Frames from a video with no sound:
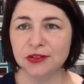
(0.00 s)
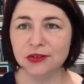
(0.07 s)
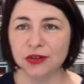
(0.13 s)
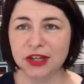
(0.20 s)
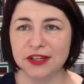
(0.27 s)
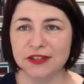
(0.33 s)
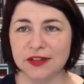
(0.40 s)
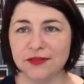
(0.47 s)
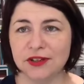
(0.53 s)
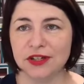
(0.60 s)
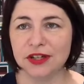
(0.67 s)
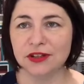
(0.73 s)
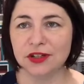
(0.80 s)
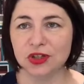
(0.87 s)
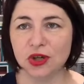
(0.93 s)
Look, he's even
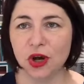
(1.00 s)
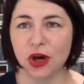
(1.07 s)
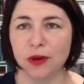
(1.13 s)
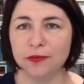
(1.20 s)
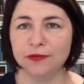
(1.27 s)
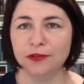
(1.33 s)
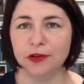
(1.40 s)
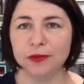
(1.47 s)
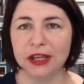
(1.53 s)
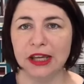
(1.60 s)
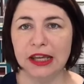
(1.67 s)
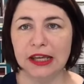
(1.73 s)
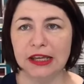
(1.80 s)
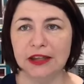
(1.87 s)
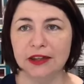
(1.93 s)
done the top for me.
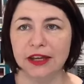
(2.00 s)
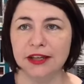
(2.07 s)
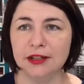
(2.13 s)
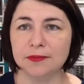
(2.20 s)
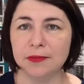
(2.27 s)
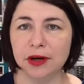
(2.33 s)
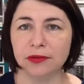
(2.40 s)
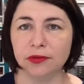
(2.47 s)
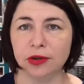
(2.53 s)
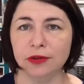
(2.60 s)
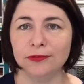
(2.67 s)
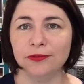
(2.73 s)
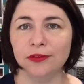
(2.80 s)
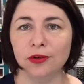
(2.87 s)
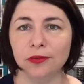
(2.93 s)
He cleaned my
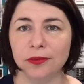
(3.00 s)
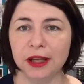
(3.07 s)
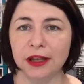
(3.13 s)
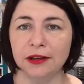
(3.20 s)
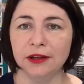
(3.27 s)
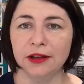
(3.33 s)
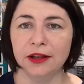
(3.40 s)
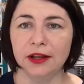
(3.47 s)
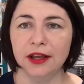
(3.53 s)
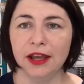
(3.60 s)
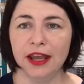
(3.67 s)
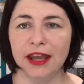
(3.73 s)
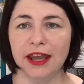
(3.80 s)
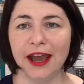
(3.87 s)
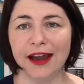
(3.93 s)
room for me.
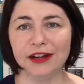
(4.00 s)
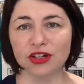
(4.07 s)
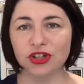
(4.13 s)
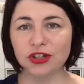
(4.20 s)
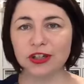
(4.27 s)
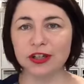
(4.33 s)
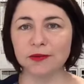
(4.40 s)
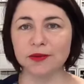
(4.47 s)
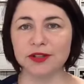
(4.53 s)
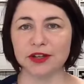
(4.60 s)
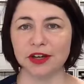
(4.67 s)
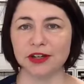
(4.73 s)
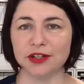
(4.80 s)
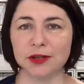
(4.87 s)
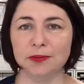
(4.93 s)
He actually was
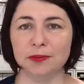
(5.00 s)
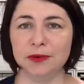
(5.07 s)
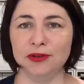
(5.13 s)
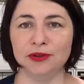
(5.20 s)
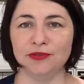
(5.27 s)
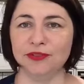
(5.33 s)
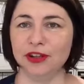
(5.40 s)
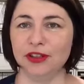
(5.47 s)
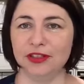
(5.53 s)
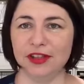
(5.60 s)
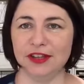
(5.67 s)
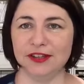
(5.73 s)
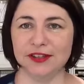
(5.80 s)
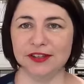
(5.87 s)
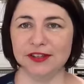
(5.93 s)
going to move
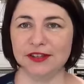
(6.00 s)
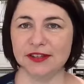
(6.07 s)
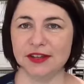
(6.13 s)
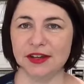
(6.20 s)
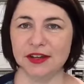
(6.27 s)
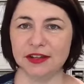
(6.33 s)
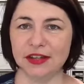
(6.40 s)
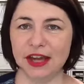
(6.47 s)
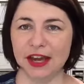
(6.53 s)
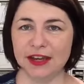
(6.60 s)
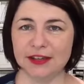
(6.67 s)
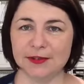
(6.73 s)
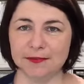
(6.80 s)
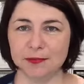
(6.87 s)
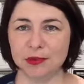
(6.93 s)
this
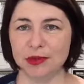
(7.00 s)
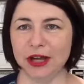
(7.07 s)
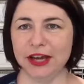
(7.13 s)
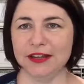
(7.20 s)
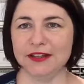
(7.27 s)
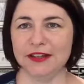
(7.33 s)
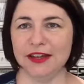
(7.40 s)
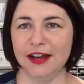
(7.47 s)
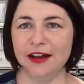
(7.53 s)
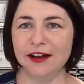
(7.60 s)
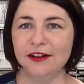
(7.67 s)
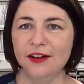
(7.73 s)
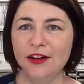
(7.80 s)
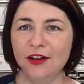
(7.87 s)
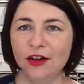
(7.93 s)
case, bookcase
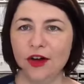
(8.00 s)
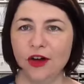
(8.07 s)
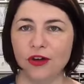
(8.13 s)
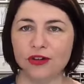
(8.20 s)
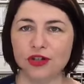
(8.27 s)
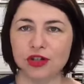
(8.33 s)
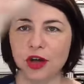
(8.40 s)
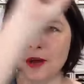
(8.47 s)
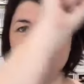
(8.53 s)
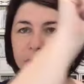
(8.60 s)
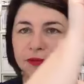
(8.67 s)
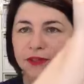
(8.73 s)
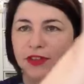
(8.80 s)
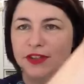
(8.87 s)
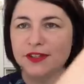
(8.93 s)
here, on top
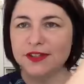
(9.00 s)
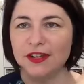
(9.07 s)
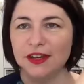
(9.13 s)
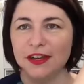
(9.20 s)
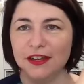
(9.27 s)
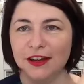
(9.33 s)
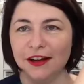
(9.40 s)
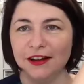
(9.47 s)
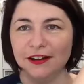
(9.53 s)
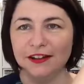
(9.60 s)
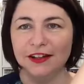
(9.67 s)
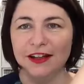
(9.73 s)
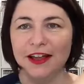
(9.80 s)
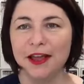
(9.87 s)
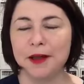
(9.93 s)
of this here,
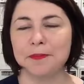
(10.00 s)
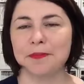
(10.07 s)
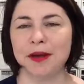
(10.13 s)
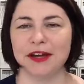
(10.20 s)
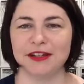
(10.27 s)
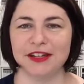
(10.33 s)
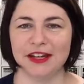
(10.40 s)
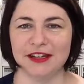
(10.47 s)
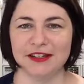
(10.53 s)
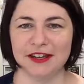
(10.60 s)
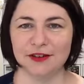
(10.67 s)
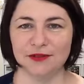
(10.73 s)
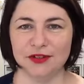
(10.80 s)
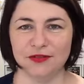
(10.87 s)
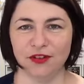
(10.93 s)
but he
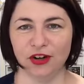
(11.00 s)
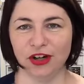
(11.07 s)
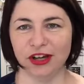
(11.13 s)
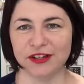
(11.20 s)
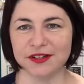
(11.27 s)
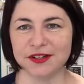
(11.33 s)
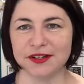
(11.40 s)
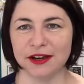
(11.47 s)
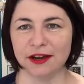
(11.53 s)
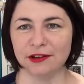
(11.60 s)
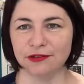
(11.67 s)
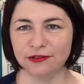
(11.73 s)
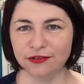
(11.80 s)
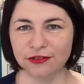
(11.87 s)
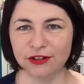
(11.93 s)
said it was very
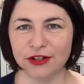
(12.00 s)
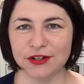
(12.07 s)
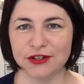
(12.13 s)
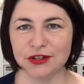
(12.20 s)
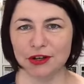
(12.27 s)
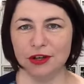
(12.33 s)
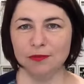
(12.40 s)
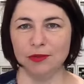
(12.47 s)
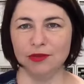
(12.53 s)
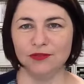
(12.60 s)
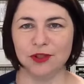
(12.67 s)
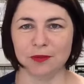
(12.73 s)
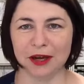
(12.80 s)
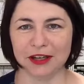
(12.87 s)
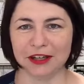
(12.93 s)
unsafe. So he
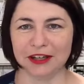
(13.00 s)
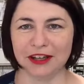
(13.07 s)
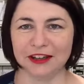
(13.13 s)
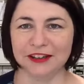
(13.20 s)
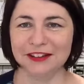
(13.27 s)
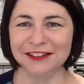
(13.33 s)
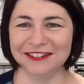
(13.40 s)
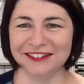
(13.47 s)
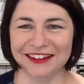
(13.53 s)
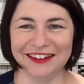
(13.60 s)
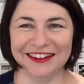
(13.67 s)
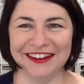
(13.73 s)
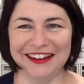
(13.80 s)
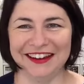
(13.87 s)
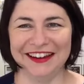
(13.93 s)
moved it back again.
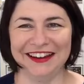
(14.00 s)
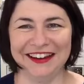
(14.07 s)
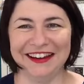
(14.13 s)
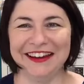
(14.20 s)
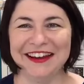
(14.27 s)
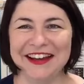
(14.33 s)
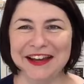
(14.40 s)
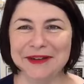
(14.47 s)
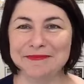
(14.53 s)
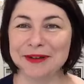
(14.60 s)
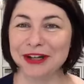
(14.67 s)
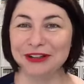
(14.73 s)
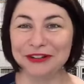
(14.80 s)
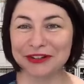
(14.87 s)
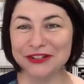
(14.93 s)
but
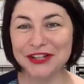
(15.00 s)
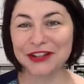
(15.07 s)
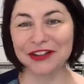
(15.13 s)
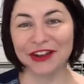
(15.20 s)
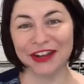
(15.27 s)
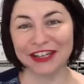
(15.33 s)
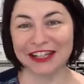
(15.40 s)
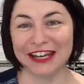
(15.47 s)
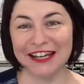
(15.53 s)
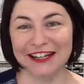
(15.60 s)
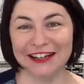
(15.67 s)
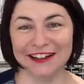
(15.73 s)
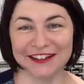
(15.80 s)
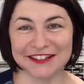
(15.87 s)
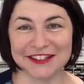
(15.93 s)
it looks a lot
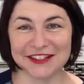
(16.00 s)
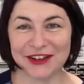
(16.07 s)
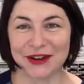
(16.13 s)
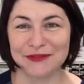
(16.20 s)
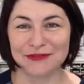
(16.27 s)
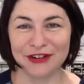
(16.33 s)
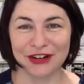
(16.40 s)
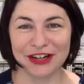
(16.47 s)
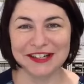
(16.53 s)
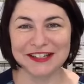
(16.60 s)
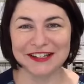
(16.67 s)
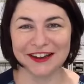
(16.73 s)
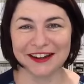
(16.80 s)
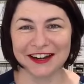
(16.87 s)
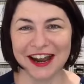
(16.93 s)
neater. So I'm very
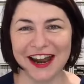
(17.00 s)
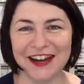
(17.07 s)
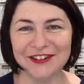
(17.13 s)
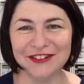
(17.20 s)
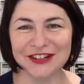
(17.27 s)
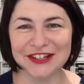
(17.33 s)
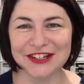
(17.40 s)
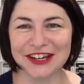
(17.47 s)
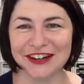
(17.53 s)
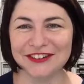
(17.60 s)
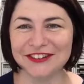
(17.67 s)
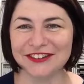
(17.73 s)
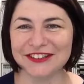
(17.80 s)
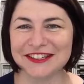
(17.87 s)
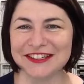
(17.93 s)
excited. Hey,
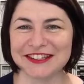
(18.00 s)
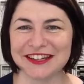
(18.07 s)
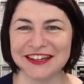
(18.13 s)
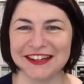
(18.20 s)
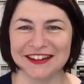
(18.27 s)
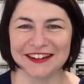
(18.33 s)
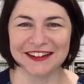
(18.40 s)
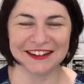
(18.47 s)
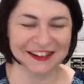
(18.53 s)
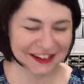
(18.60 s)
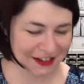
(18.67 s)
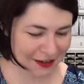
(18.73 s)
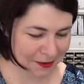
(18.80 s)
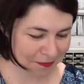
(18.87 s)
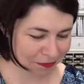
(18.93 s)
Rochelle, good to see you.
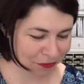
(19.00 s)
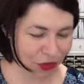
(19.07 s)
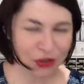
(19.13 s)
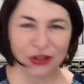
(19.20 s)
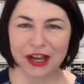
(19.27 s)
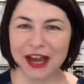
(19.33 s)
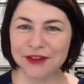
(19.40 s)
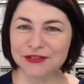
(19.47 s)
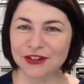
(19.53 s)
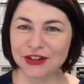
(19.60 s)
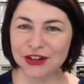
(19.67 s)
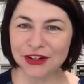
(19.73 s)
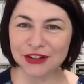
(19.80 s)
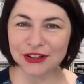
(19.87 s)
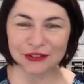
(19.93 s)
Good
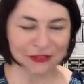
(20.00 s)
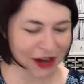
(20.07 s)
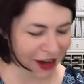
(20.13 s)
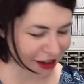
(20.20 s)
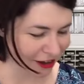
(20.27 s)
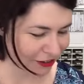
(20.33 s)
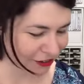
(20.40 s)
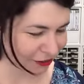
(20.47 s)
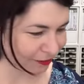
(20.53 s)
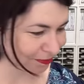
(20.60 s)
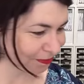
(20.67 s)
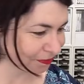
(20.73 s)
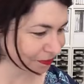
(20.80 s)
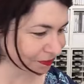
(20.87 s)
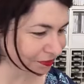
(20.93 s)

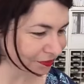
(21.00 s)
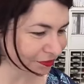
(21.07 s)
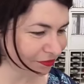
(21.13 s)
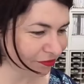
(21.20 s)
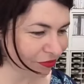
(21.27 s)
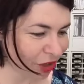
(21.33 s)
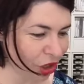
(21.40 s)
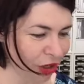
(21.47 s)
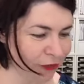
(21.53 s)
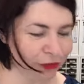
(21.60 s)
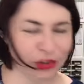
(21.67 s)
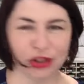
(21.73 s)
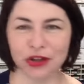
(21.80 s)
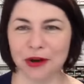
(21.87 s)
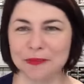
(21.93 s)
afternoon, Narelle.
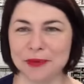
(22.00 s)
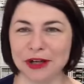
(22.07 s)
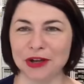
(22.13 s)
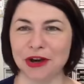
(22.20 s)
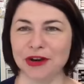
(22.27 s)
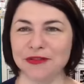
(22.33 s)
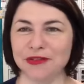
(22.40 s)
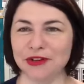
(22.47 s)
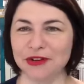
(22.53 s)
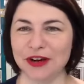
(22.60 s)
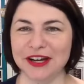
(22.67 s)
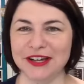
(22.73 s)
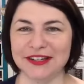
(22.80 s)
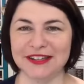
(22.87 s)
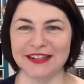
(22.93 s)
Hopefully, you got my Go for
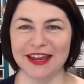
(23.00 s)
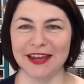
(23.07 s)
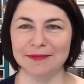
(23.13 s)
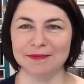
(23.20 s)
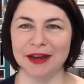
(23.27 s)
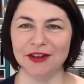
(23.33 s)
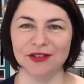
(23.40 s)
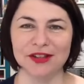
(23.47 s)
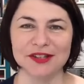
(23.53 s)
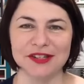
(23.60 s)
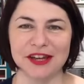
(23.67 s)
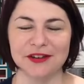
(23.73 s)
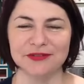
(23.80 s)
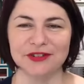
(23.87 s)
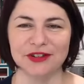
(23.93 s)
Greece email this
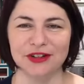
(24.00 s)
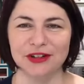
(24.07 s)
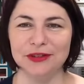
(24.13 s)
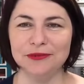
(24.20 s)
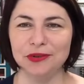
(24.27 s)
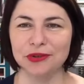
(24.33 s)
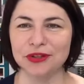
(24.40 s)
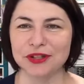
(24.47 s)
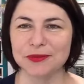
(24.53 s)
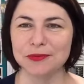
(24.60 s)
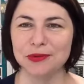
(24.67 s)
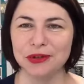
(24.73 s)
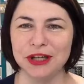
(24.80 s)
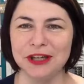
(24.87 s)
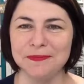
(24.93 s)
afternoon or this
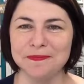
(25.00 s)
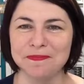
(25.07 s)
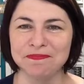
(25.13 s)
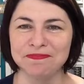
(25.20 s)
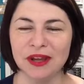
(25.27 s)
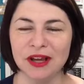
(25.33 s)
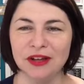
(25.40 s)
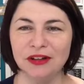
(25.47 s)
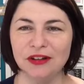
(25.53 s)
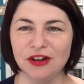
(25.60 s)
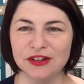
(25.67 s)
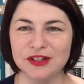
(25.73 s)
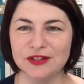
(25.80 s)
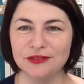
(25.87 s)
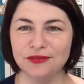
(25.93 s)
morning.
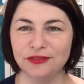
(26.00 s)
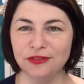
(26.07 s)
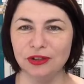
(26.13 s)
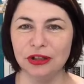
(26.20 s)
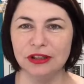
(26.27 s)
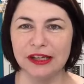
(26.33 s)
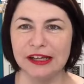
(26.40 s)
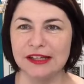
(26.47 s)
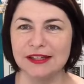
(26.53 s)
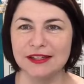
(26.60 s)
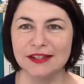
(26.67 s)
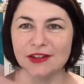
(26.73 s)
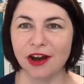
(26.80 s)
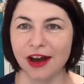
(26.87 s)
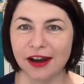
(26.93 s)
Lots of
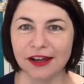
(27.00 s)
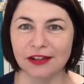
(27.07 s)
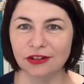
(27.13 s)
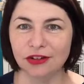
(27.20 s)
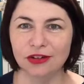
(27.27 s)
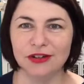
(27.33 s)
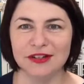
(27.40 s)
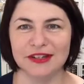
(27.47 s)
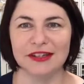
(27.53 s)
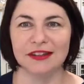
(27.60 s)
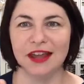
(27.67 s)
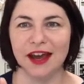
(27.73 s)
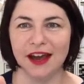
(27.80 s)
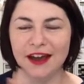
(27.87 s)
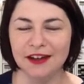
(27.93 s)
exciting news in
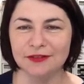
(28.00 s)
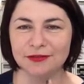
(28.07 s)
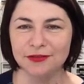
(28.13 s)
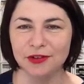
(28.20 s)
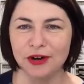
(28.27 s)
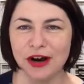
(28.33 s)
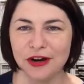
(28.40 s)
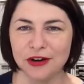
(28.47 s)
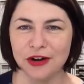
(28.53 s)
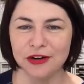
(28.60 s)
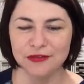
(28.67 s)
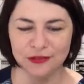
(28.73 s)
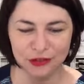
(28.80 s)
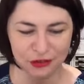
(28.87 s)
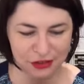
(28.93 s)
that for our
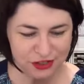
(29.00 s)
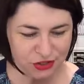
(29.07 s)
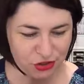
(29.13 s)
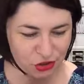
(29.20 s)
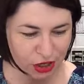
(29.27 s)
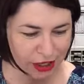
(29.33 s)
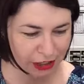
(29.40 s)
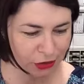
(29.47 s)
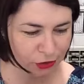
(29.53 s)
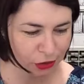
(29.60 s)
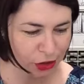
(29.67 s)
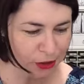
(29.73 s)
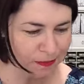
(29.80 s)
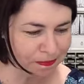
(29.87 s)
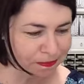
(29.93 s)
Go for Greece training
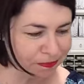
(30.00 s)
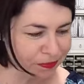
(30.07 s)
group.